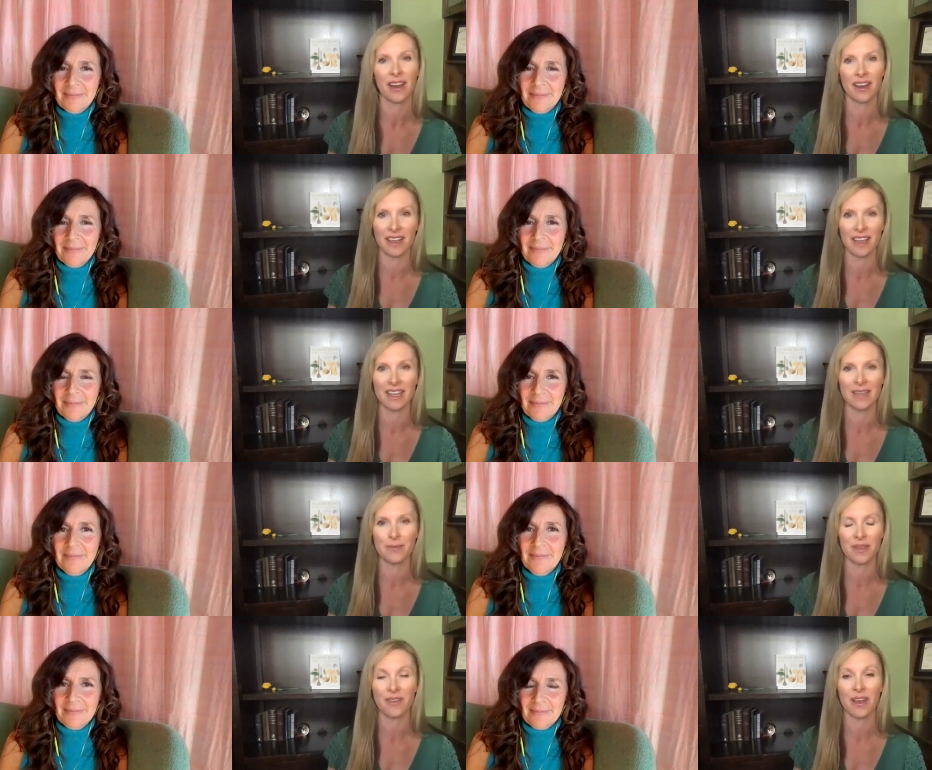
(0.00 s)
Speaker 1: care, and it can
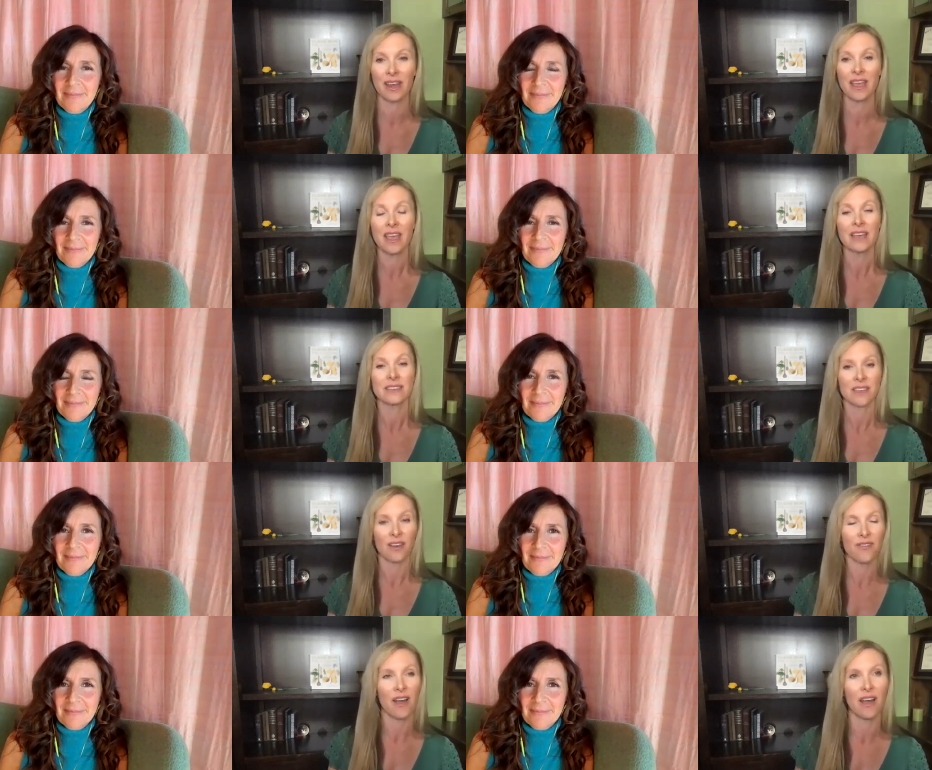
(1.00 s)
be a very
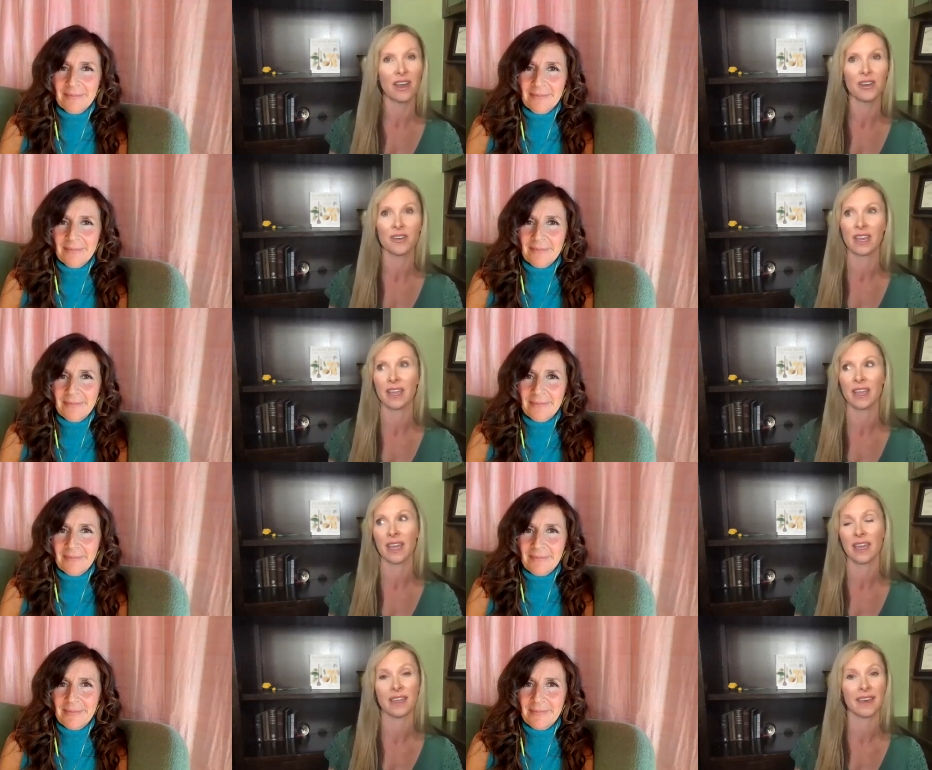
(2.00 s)
self honoring
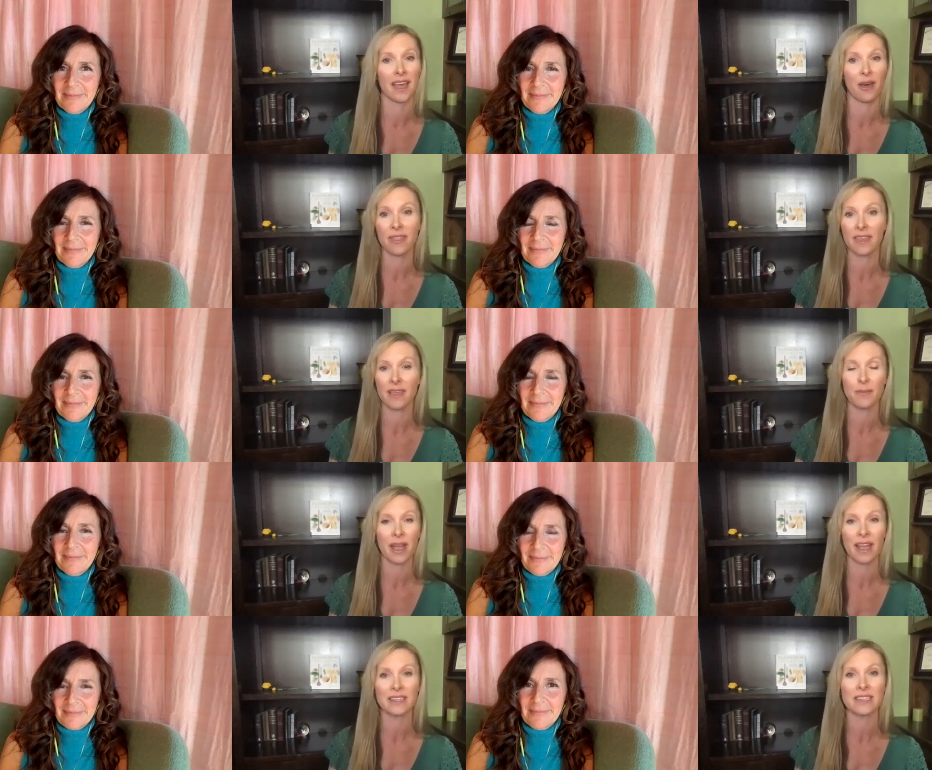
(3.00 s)
and healthy
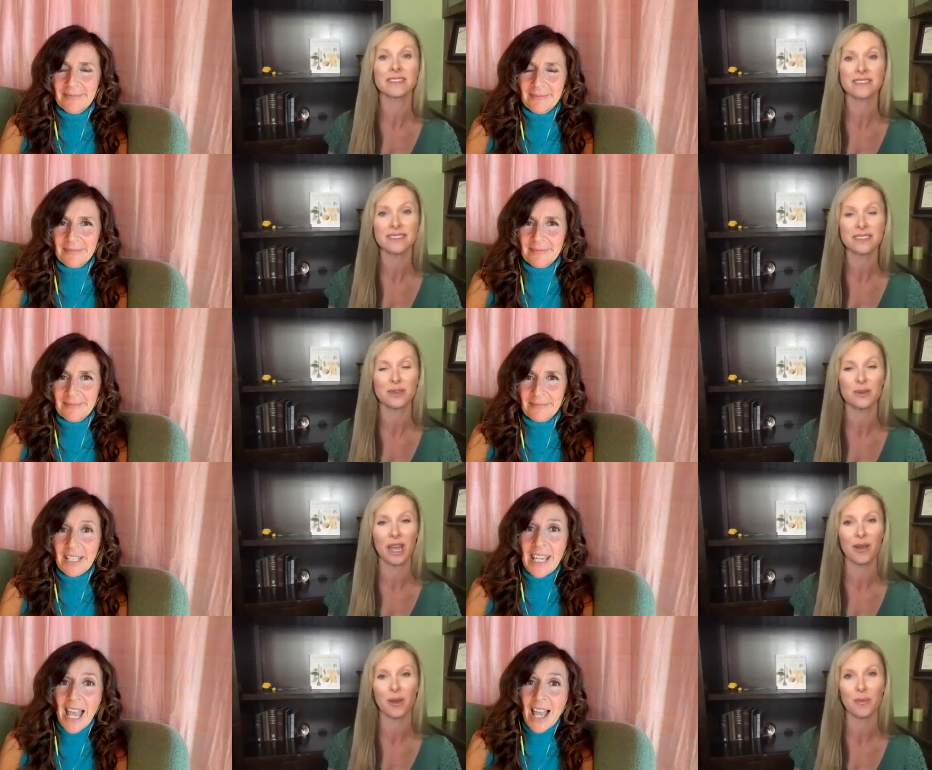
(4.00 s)
practice to
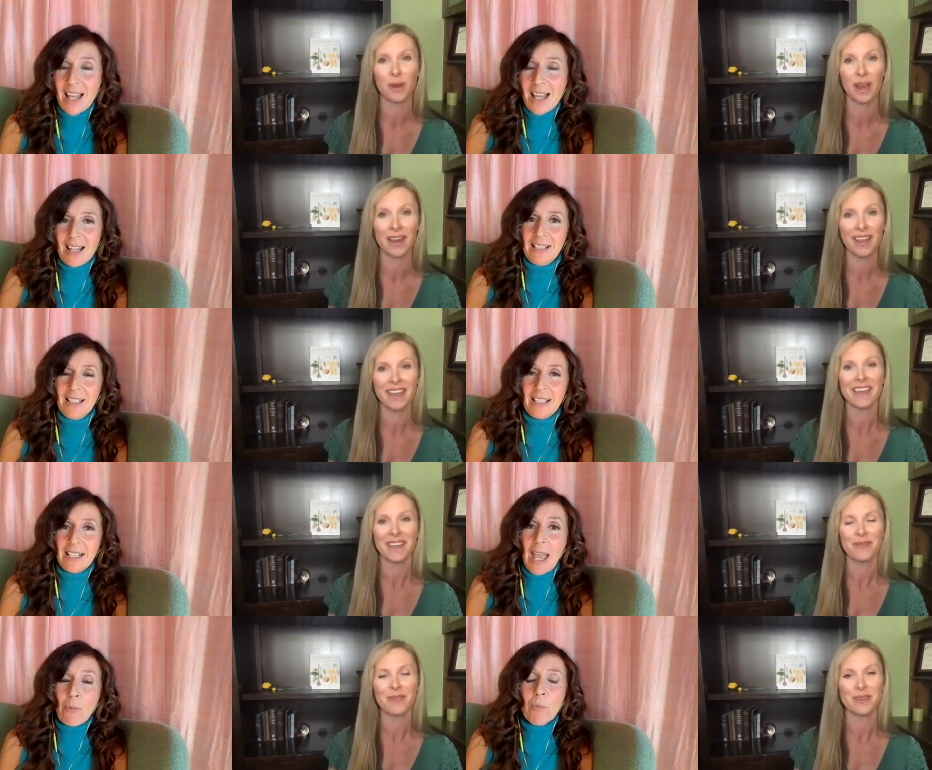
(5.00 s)
incorporate.
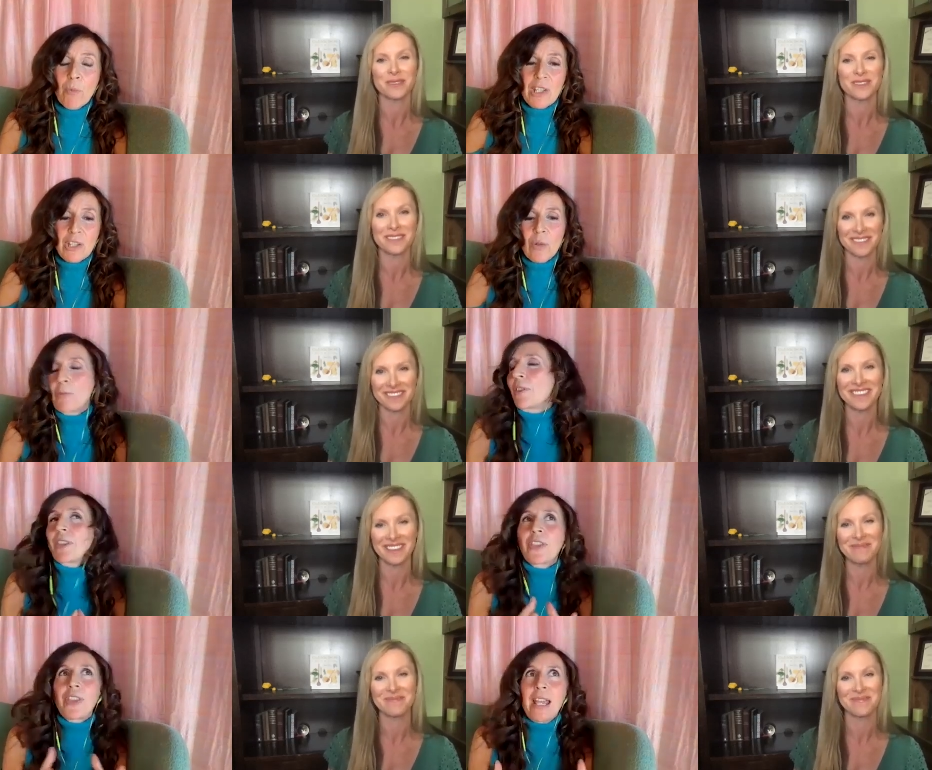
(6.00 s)
Speaker 2: Yeah. And we when we do it with
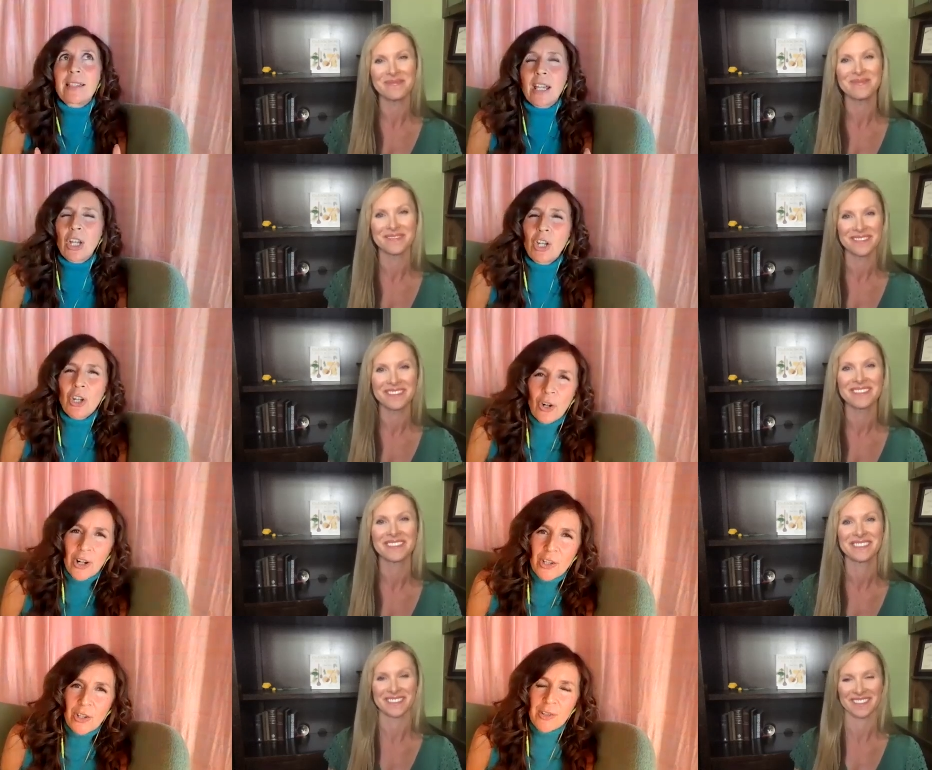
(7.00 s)
the things that can
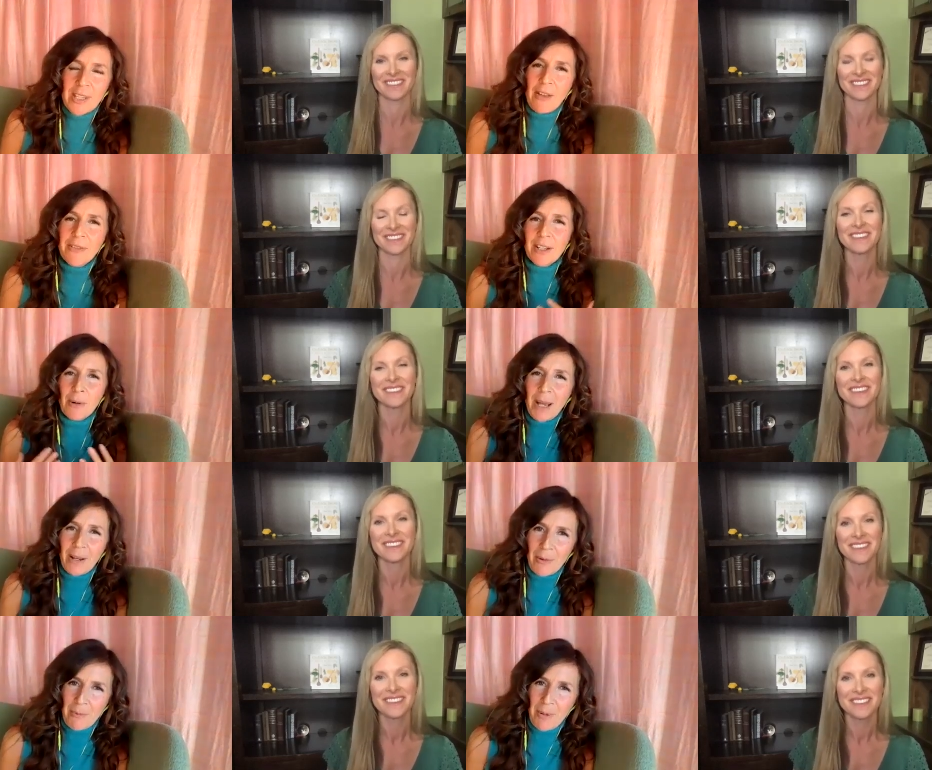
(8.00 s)
nourish ourselves and our
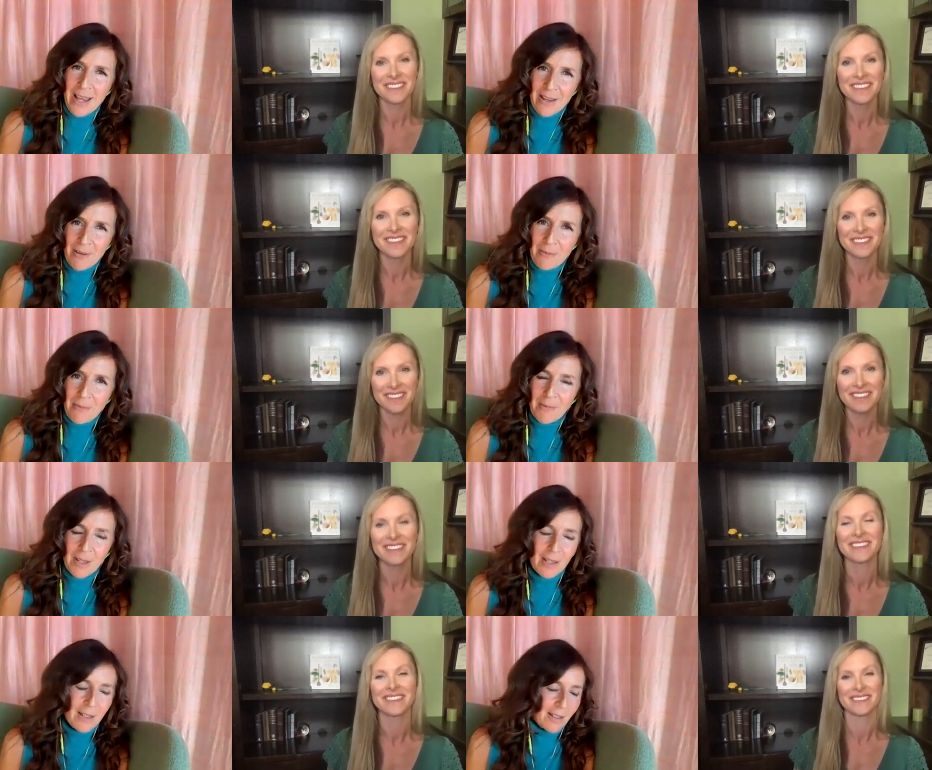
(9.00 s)
microbiome,
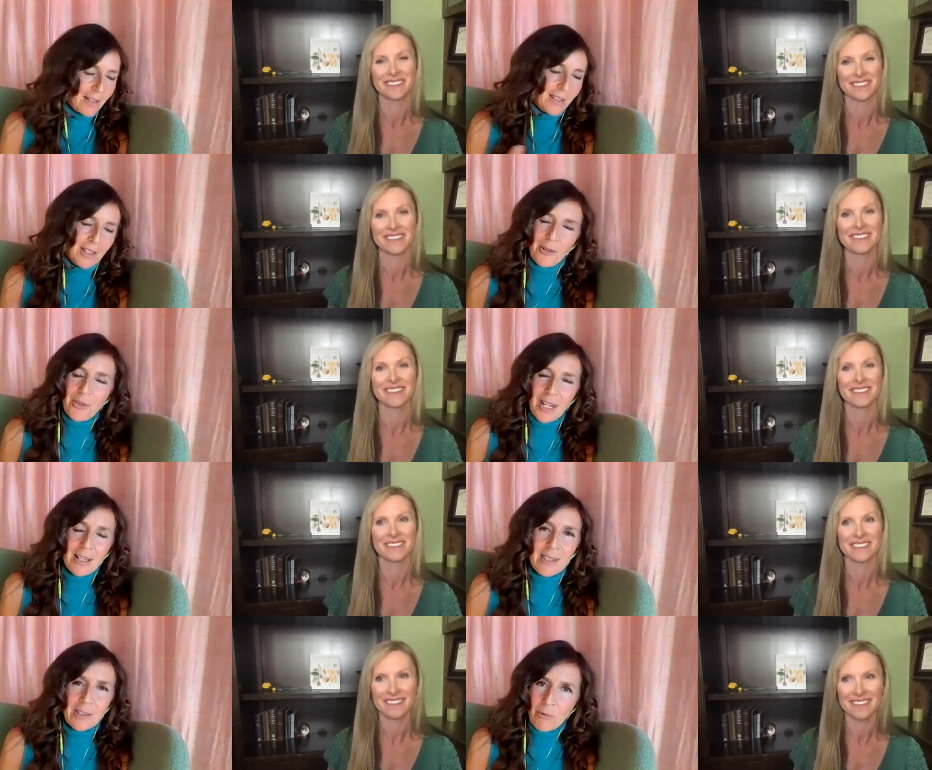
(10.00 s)
mm-hmm. you know, then
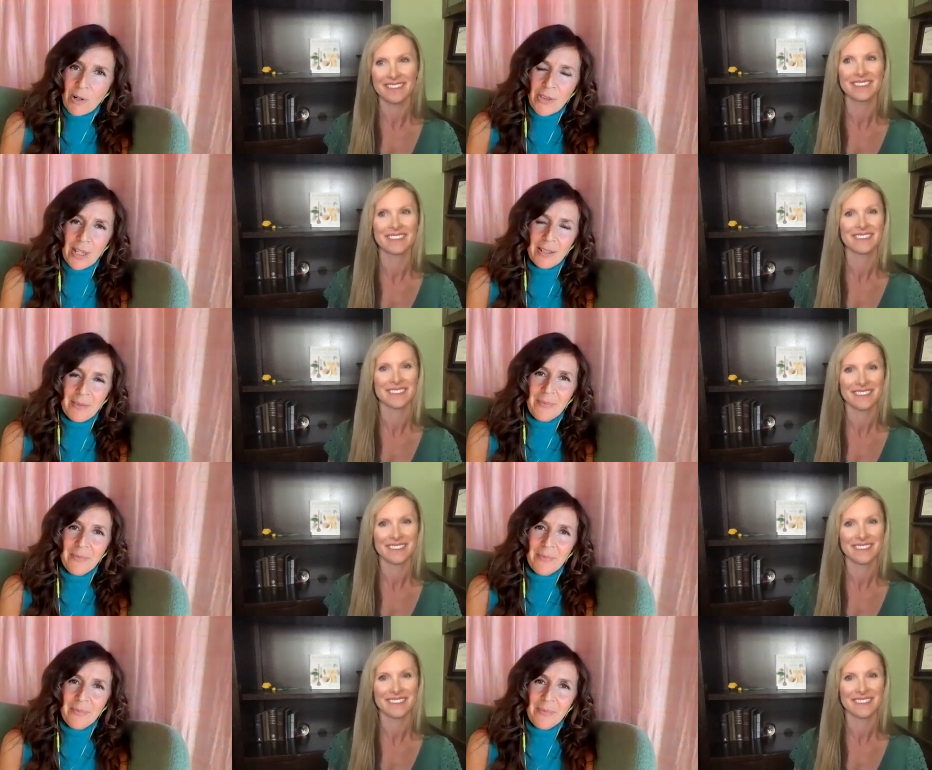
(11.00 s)
it's so worth it.